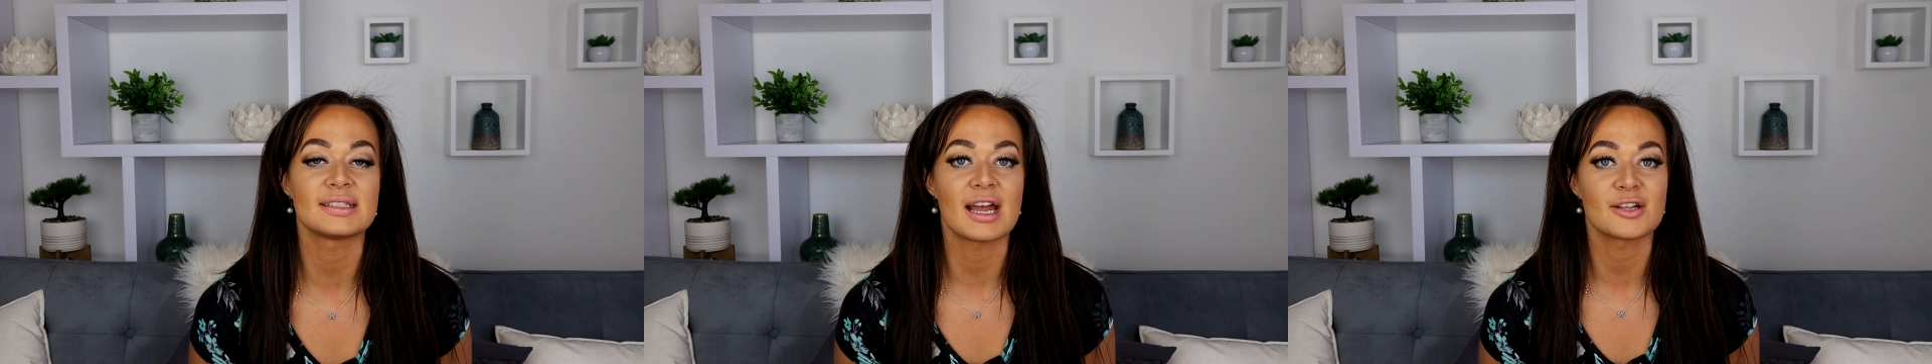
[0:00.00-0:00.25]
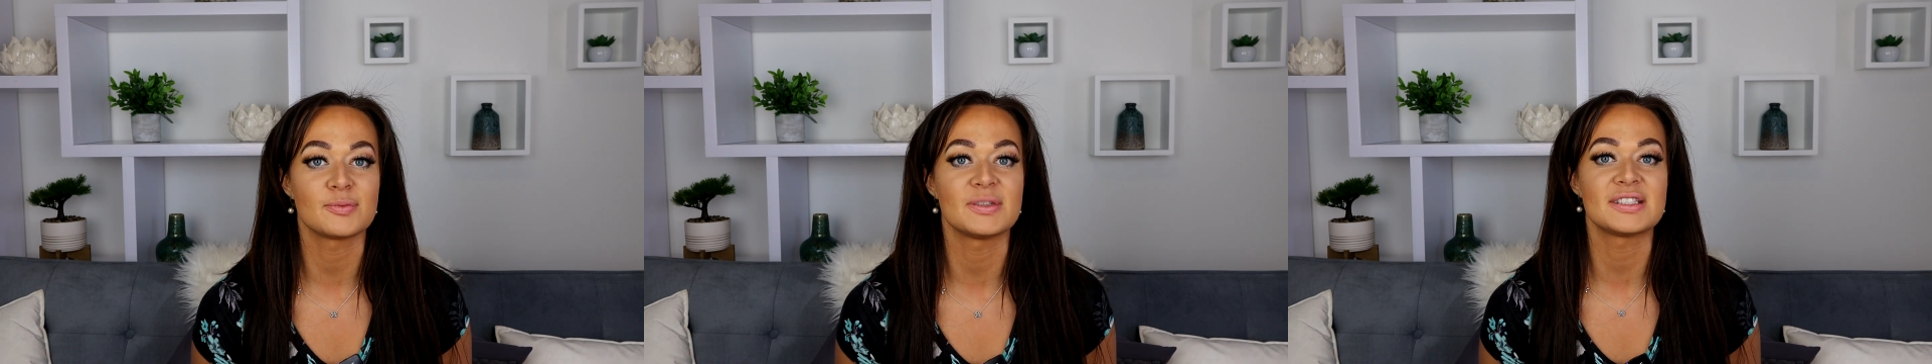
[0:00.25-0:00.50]

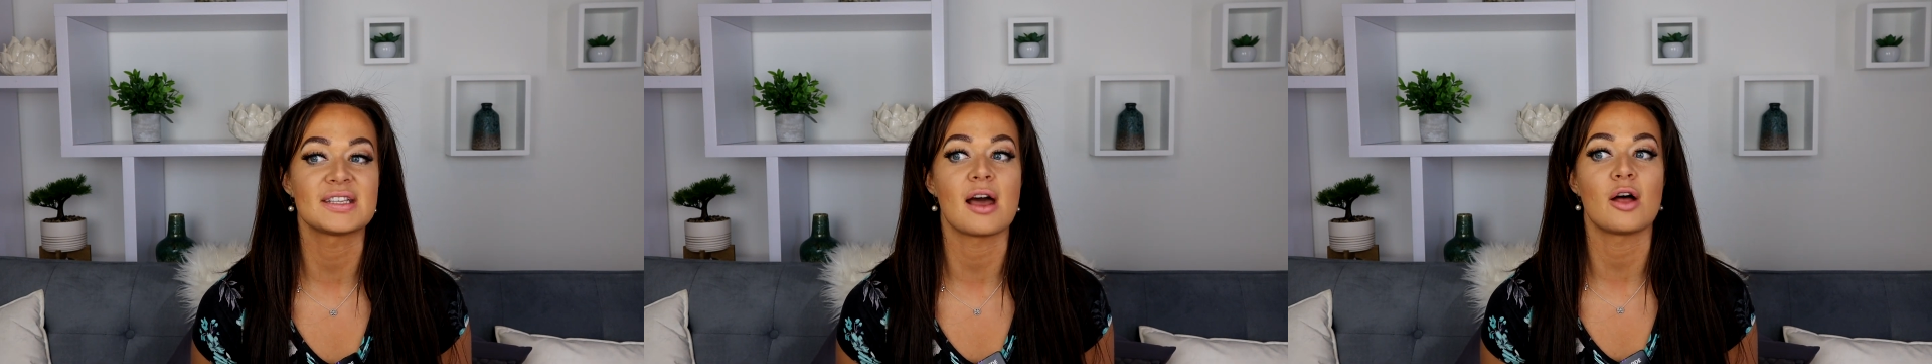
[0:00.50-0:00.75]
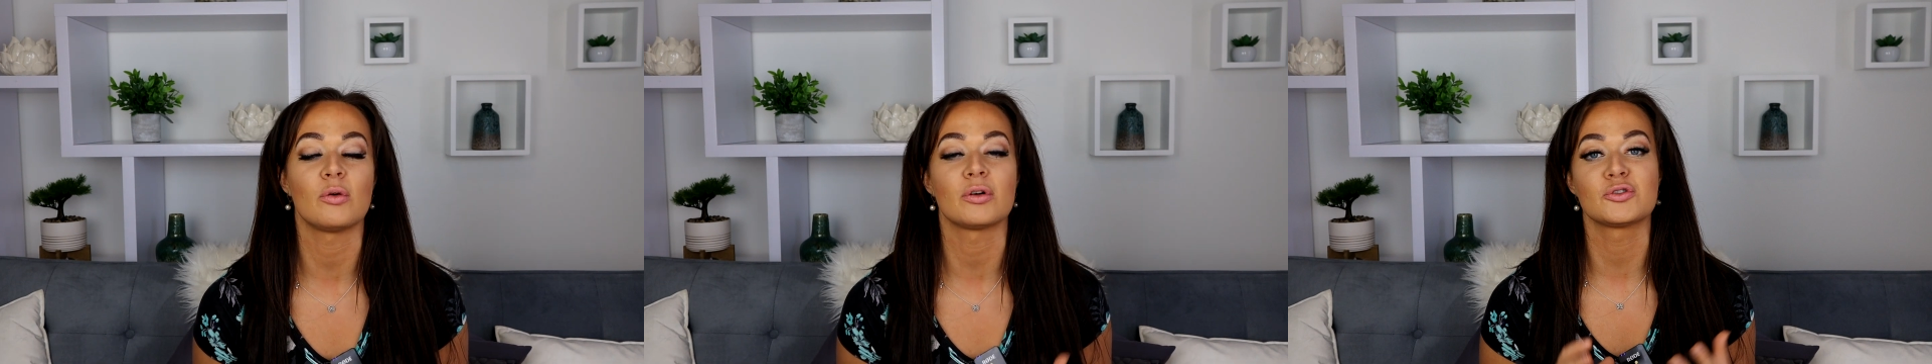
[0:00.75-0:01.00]
attachment
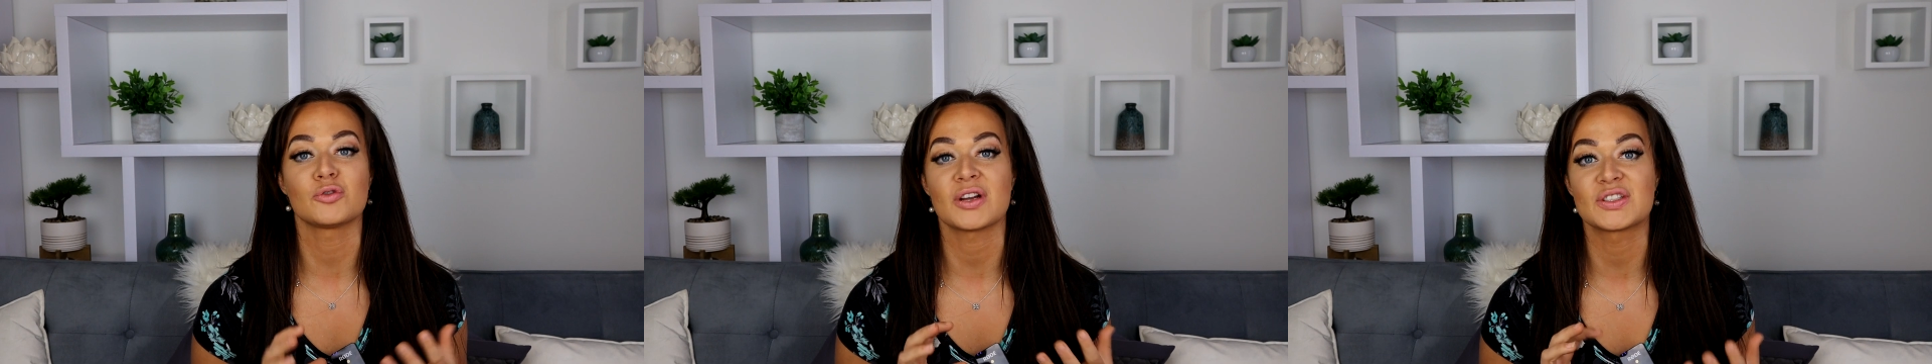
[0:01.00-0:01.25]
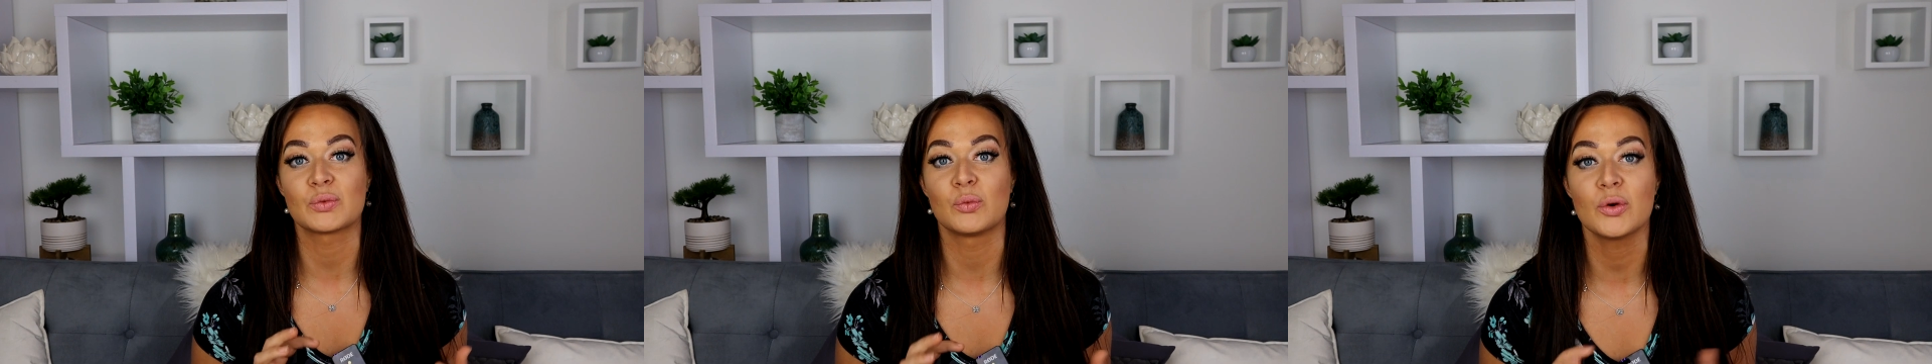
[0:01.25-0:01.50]
style or
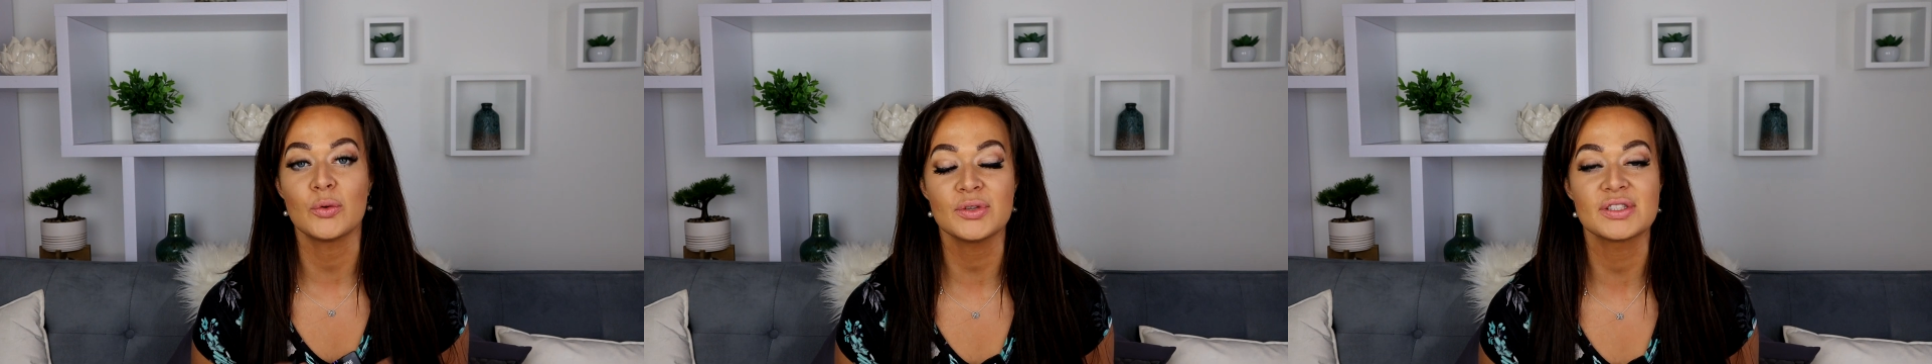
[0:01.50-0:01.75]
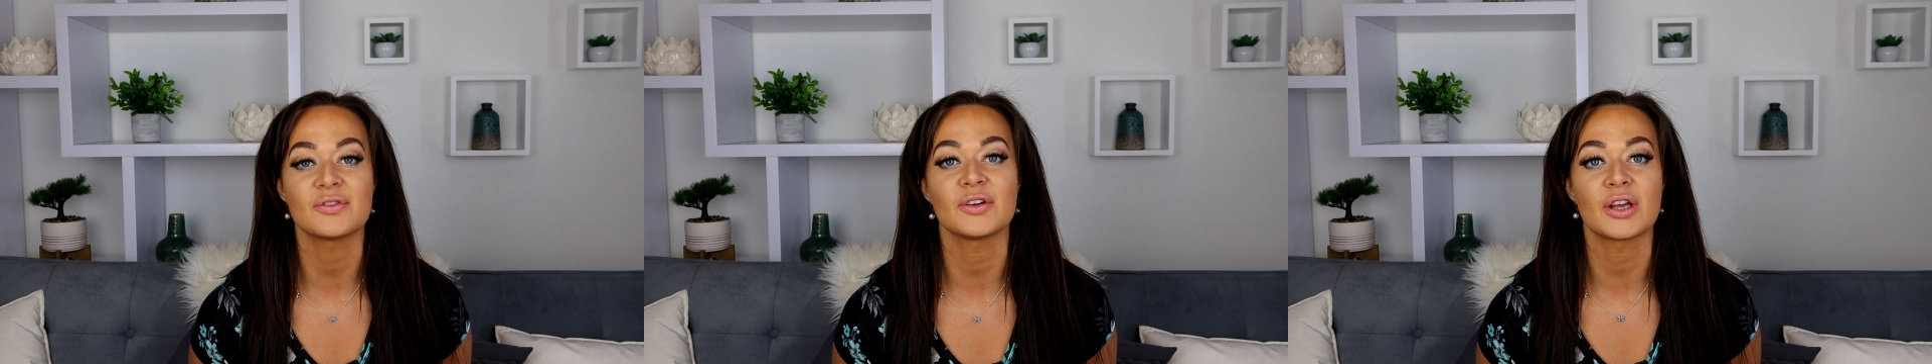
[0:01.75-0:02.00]
trust
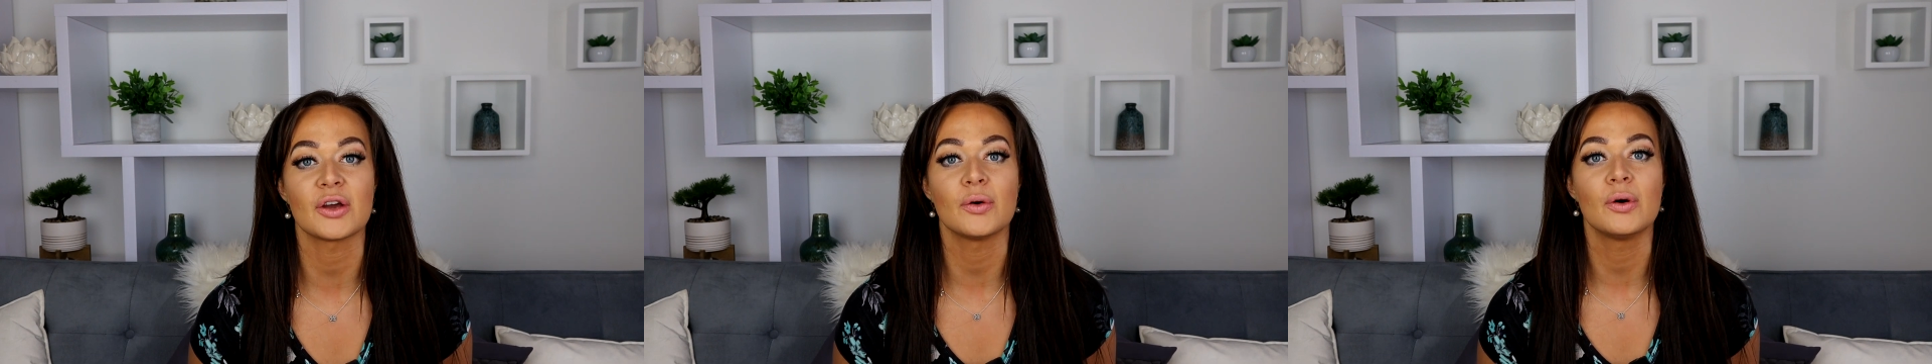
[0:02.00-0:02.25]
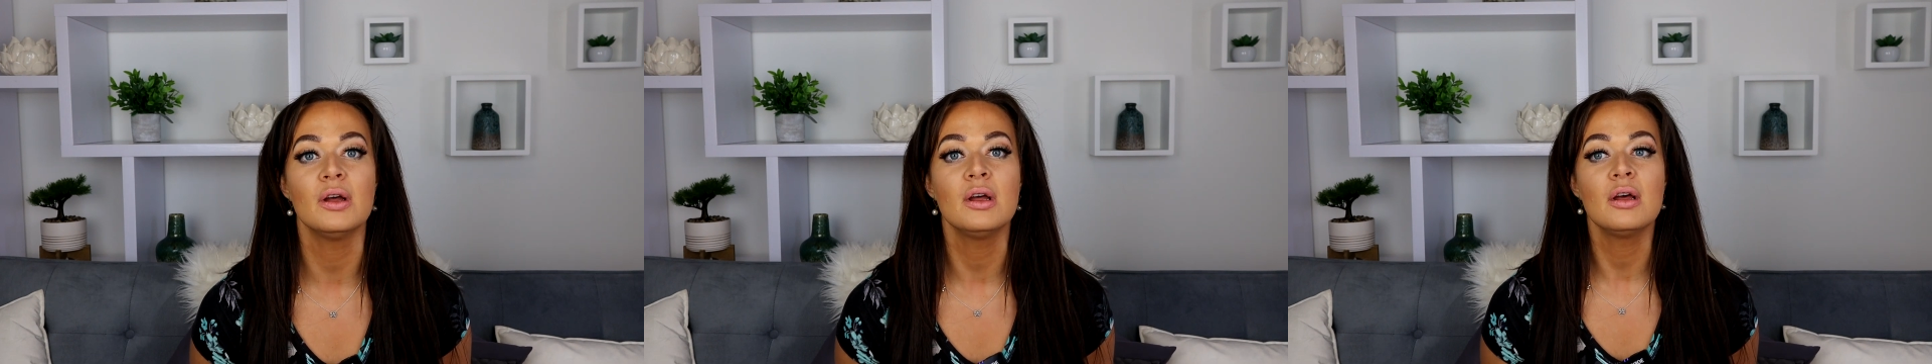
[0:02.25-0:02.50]
wounds for you,